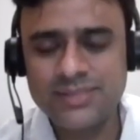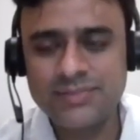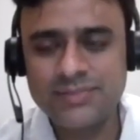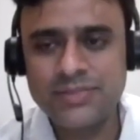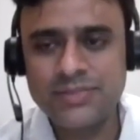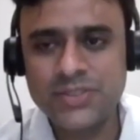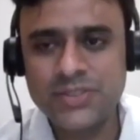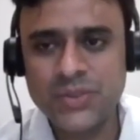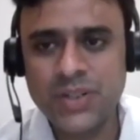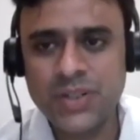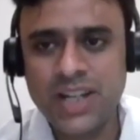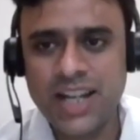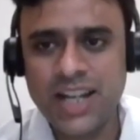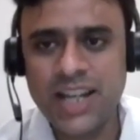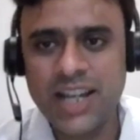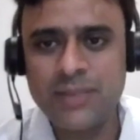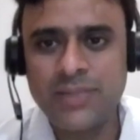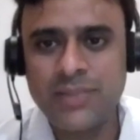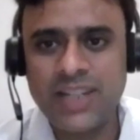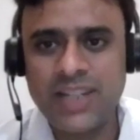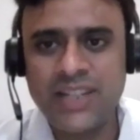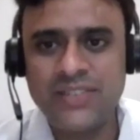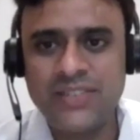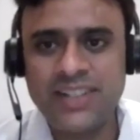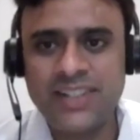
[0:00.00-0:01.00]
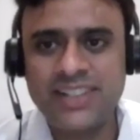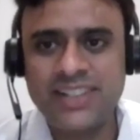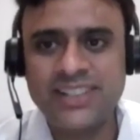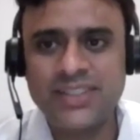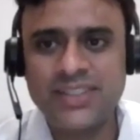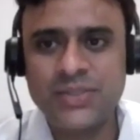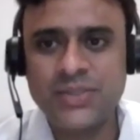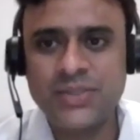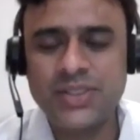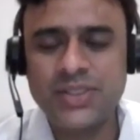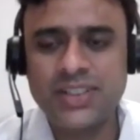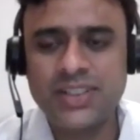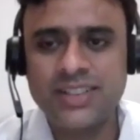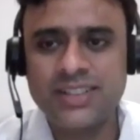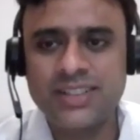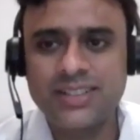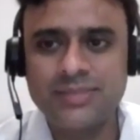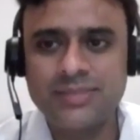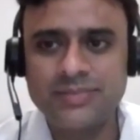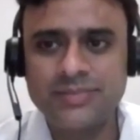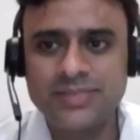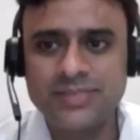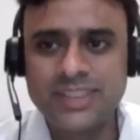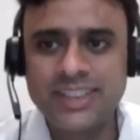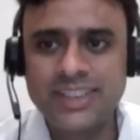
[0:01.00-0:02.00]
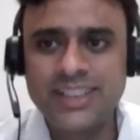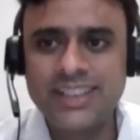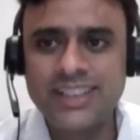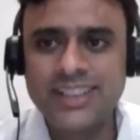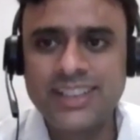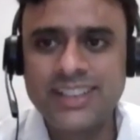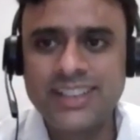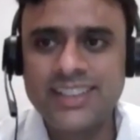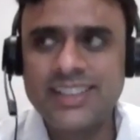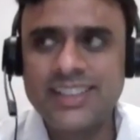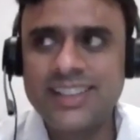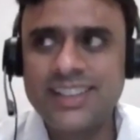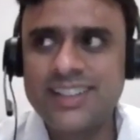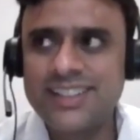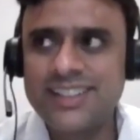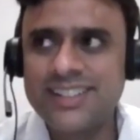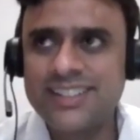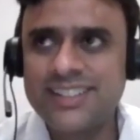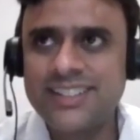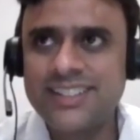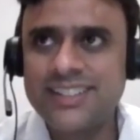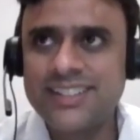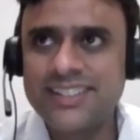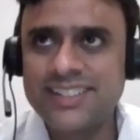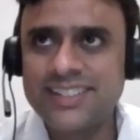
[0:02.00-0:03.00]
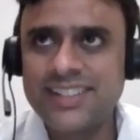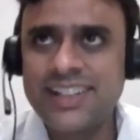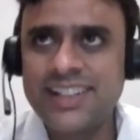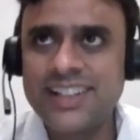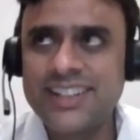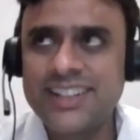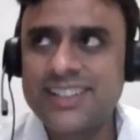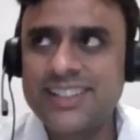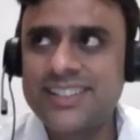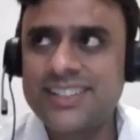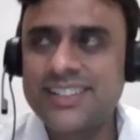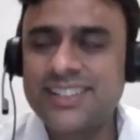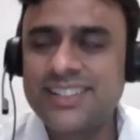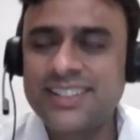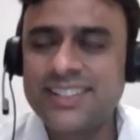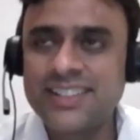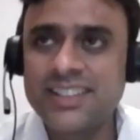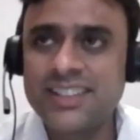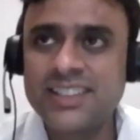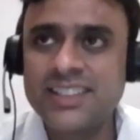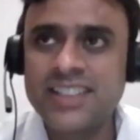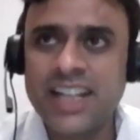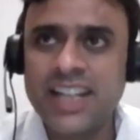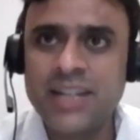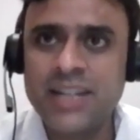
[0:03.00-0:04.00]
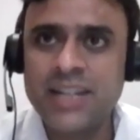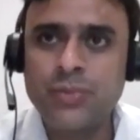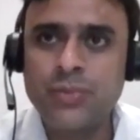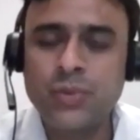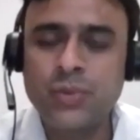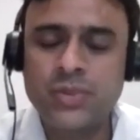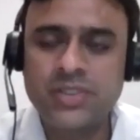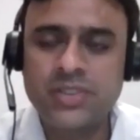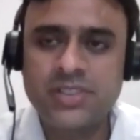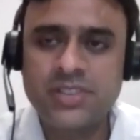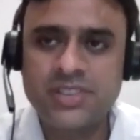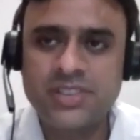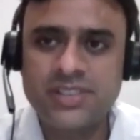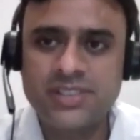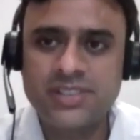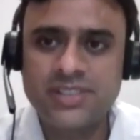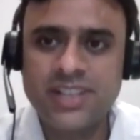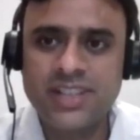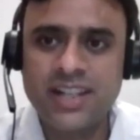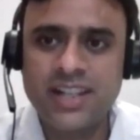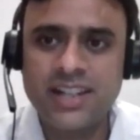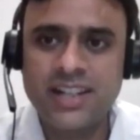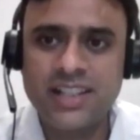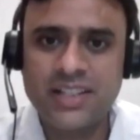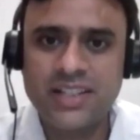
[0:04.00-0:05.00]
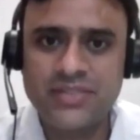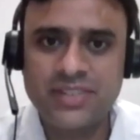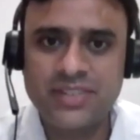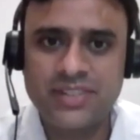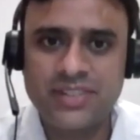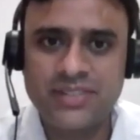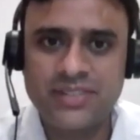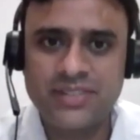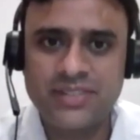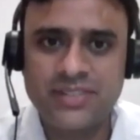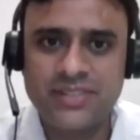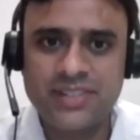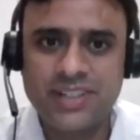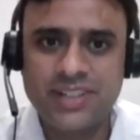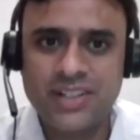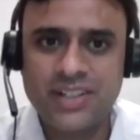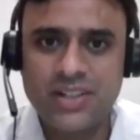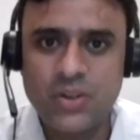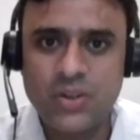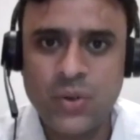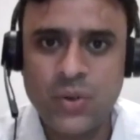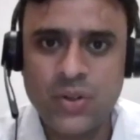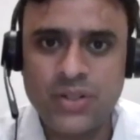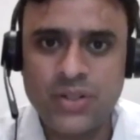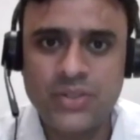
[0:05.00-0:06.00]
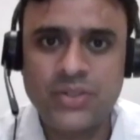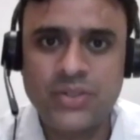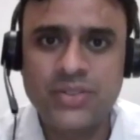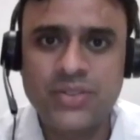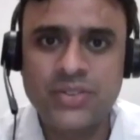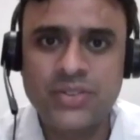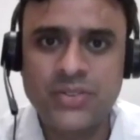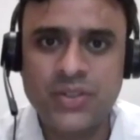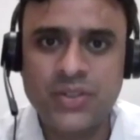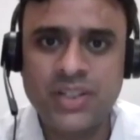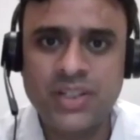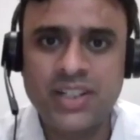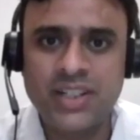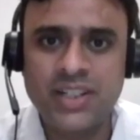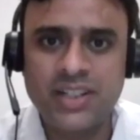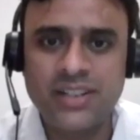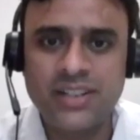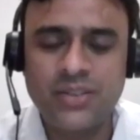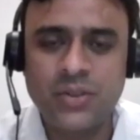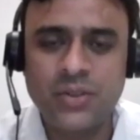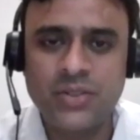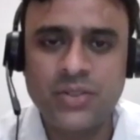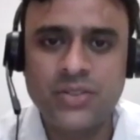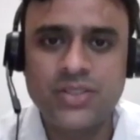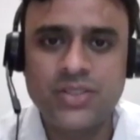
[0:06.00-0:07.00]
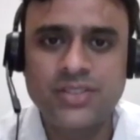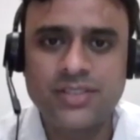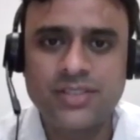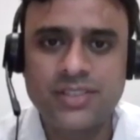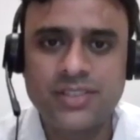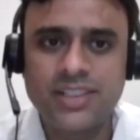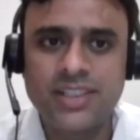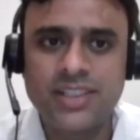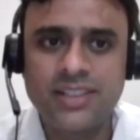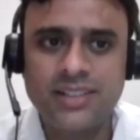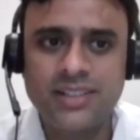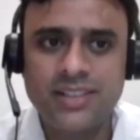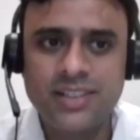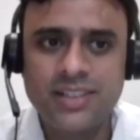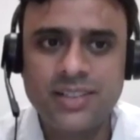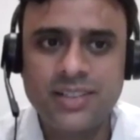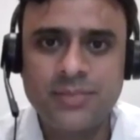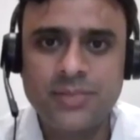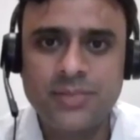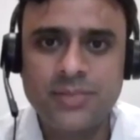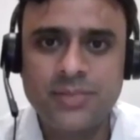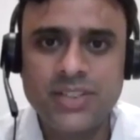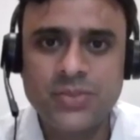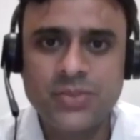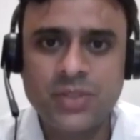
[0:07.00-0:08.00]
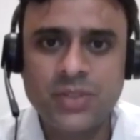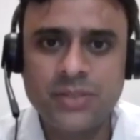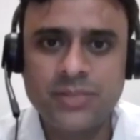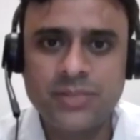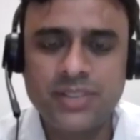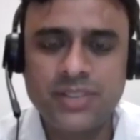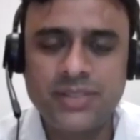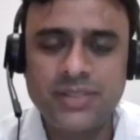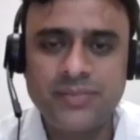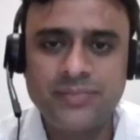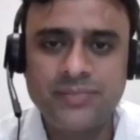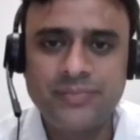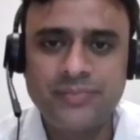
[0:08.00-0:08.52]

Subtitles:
so I believe it's, these are like signposts that are given on on your journey by Swami,